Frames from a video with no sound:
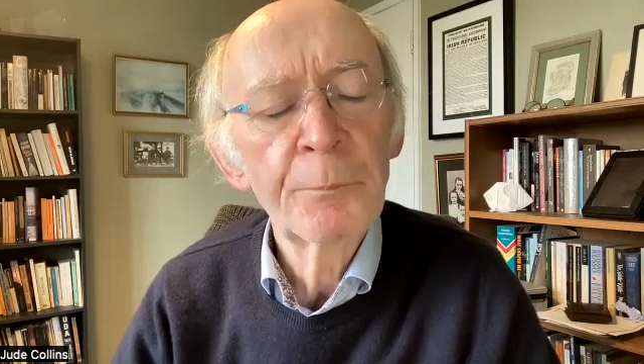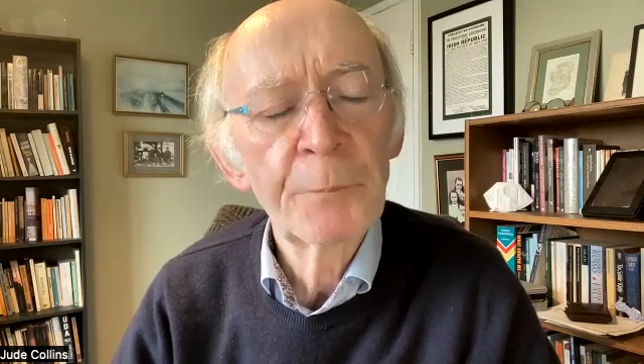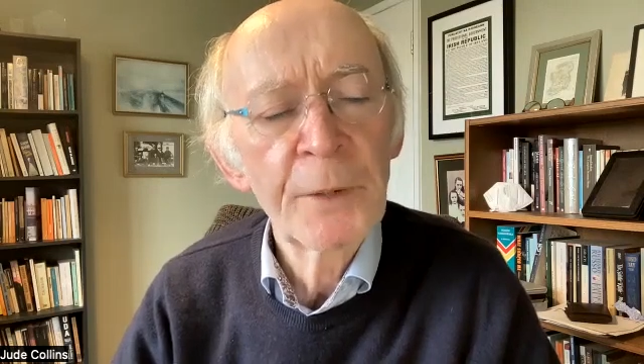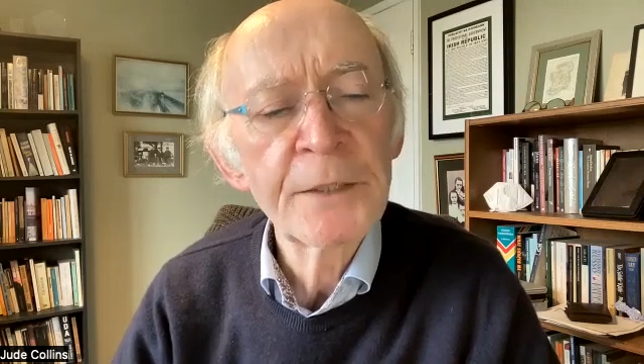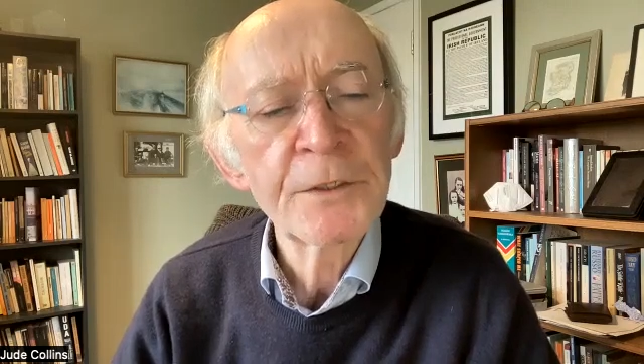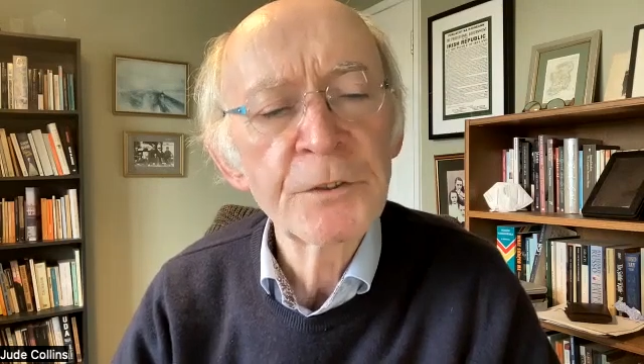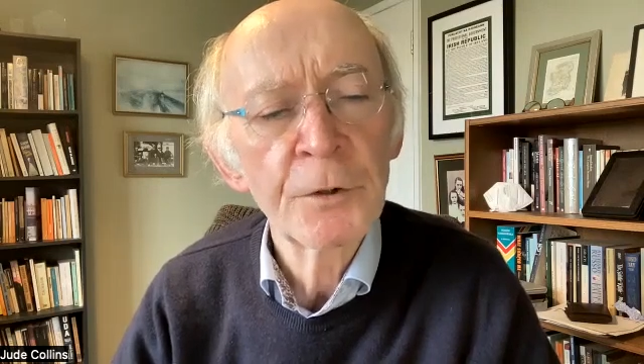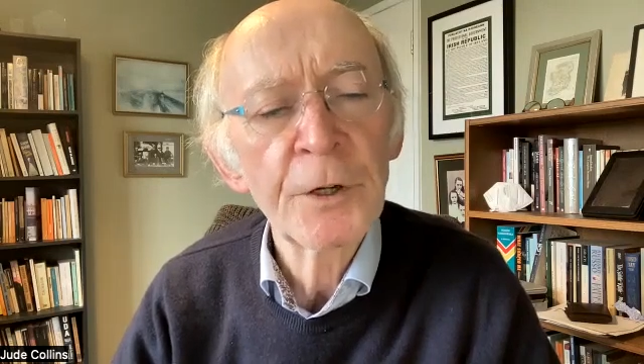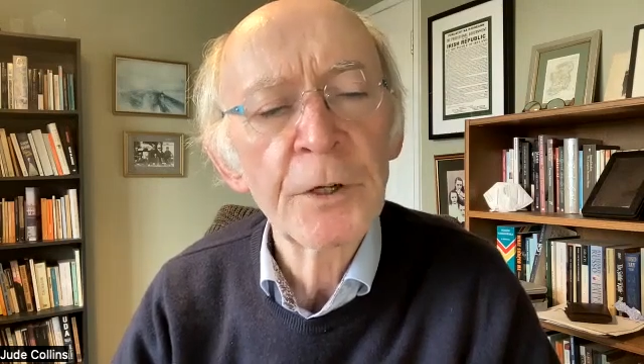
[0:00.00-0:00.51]

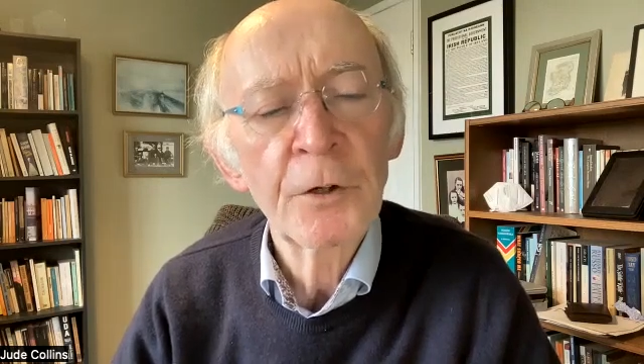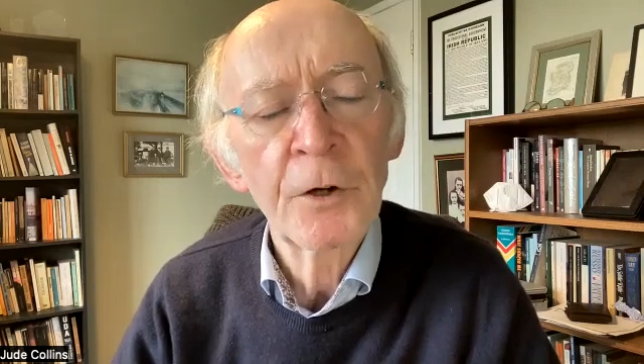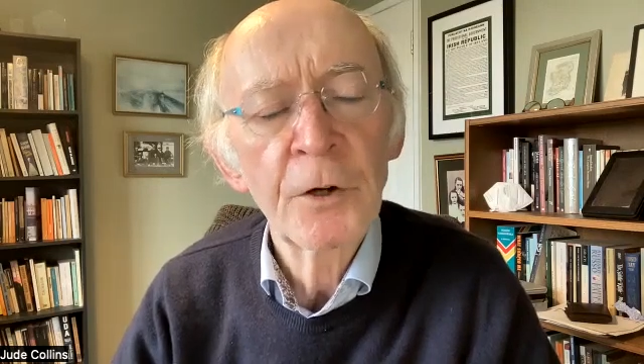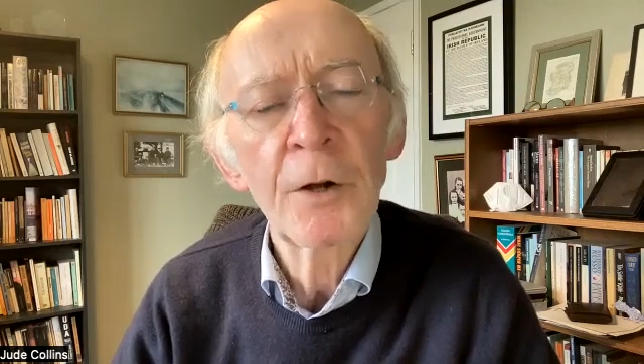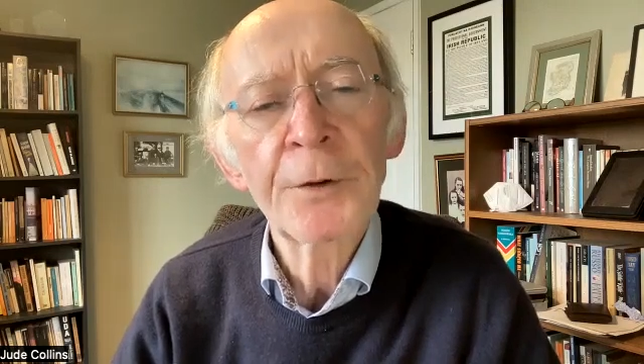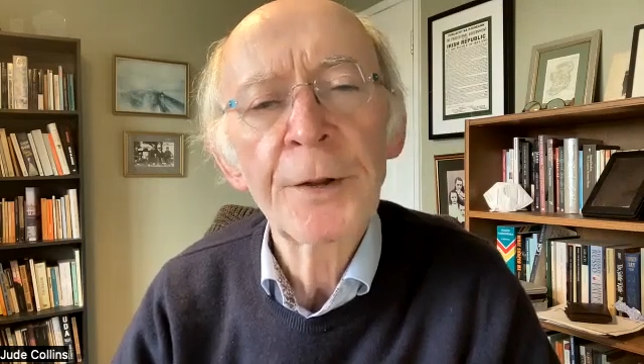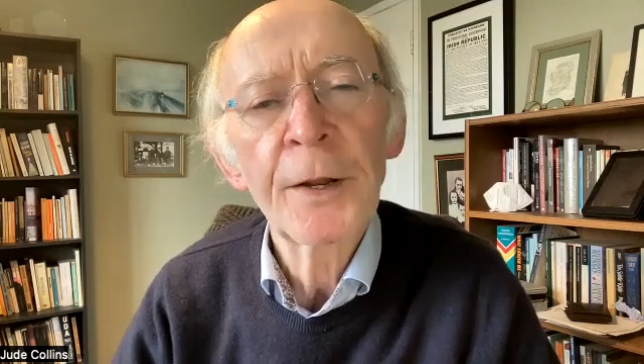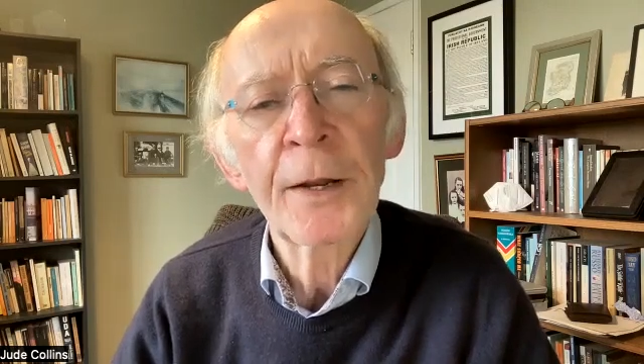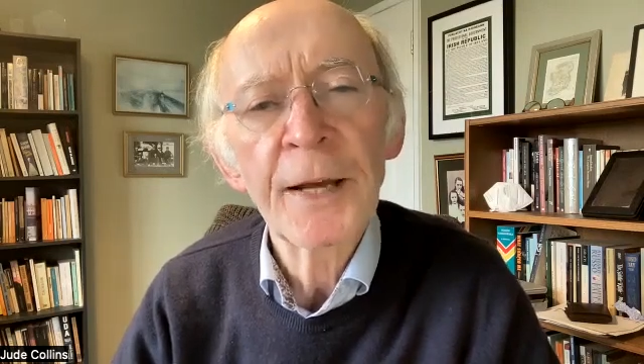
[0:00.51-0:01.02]
he's going to
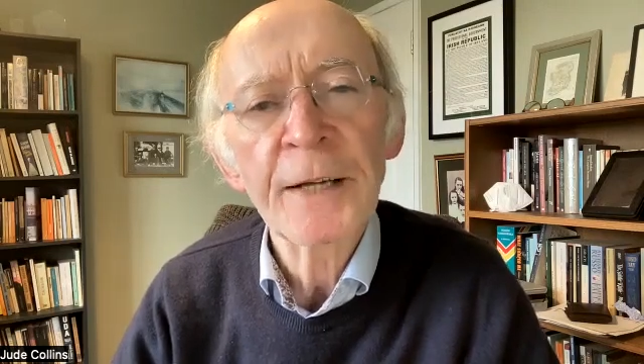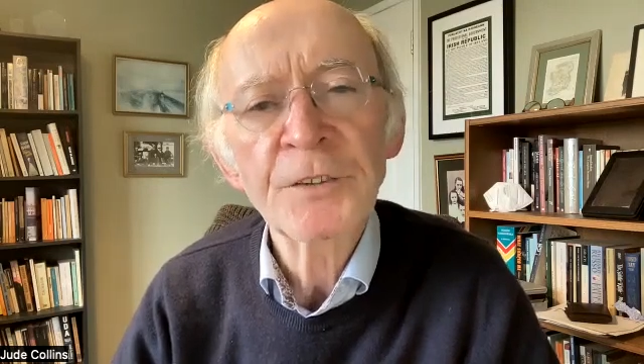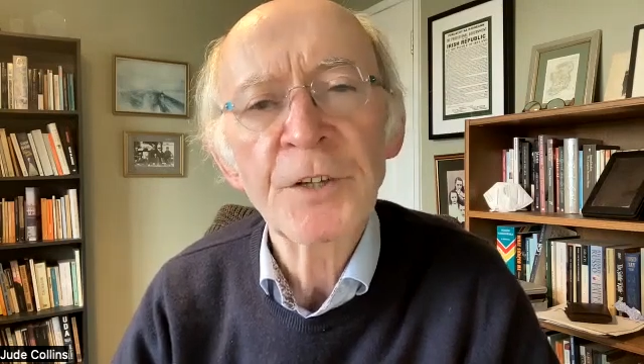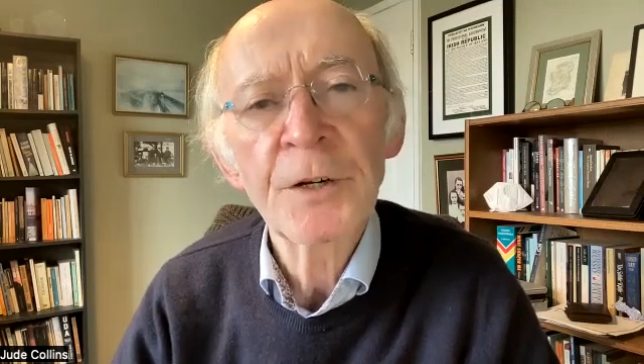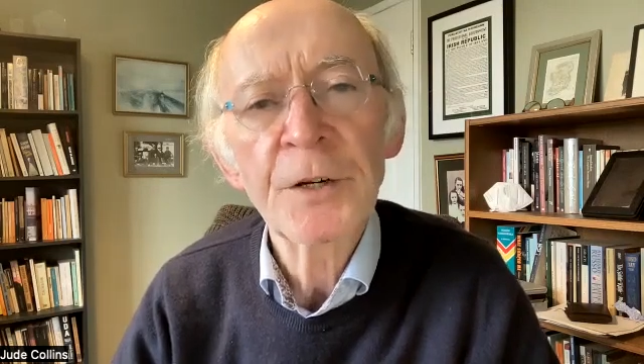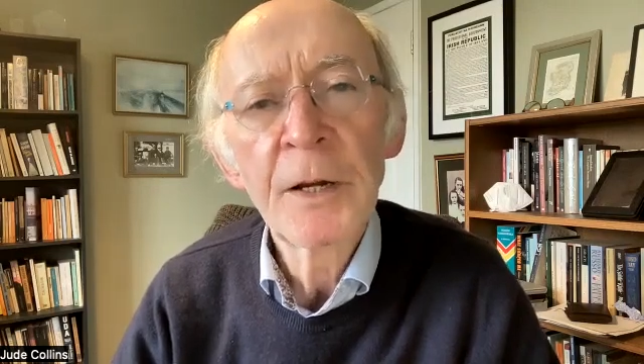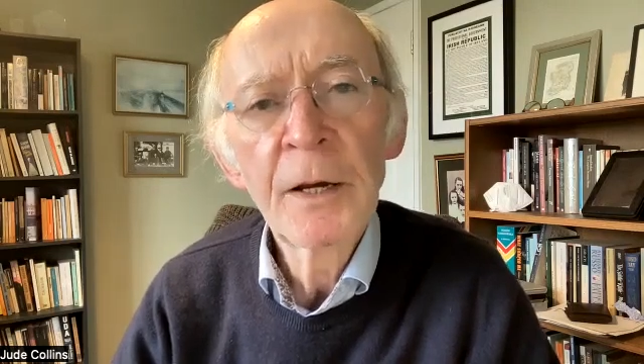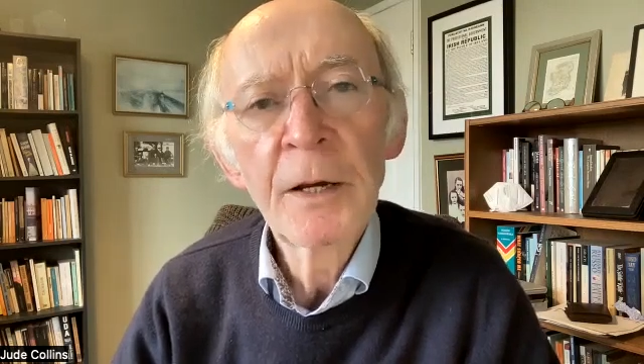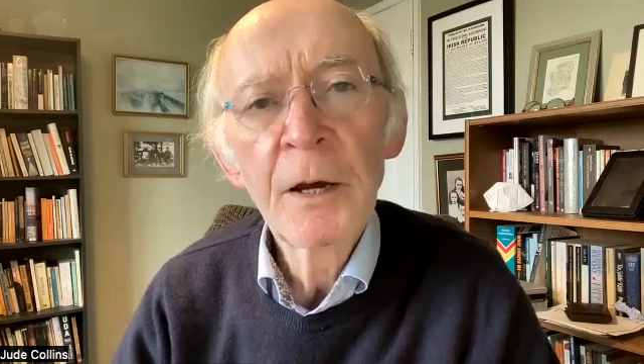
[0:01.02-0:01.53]
call an
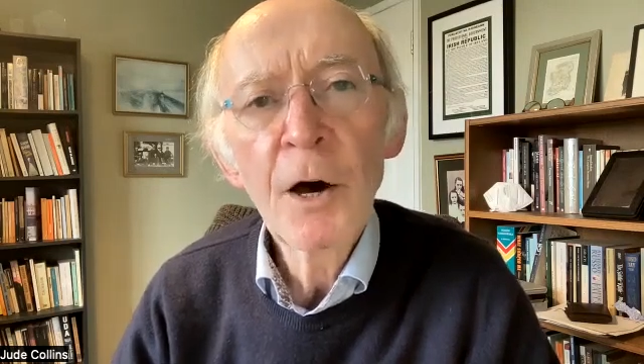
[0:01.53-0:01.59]
election